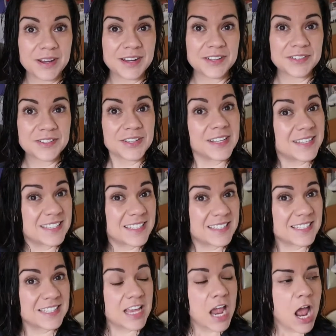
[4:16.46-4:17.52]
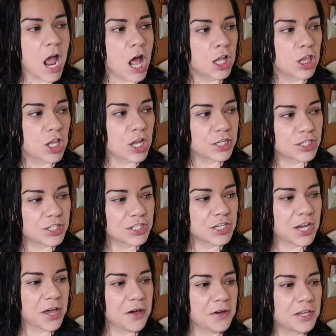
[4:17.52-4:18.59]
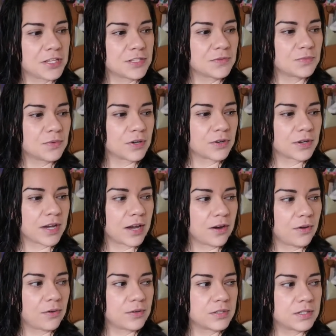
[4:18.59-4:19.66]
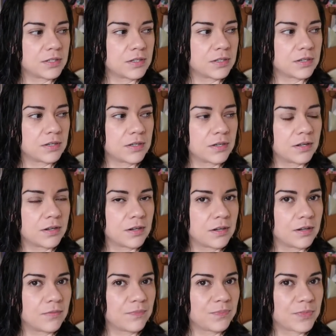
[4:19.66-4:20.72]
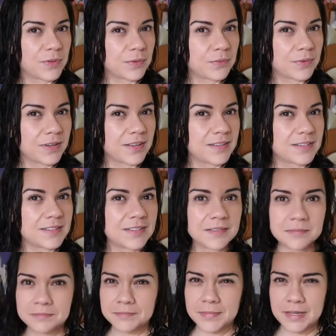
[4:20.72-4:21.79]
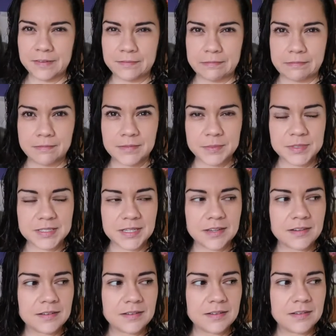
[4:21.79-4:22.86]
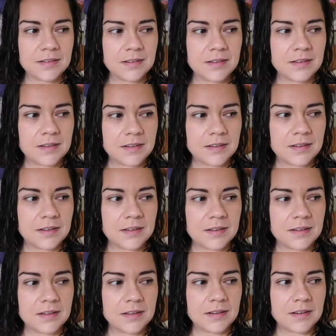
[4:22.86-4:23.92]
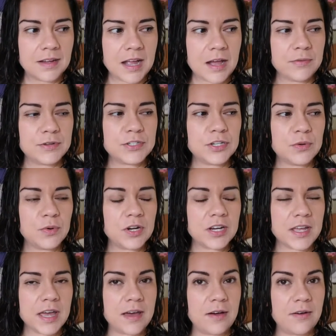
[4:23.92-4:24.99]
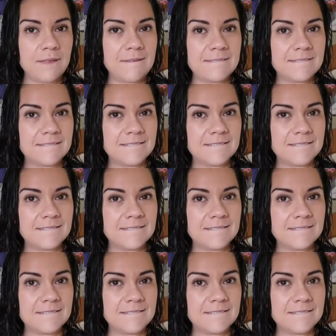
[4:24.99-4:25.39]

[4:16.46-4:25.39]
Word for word: right now, so let's let's see how his workout went. Let me see. How was your workout?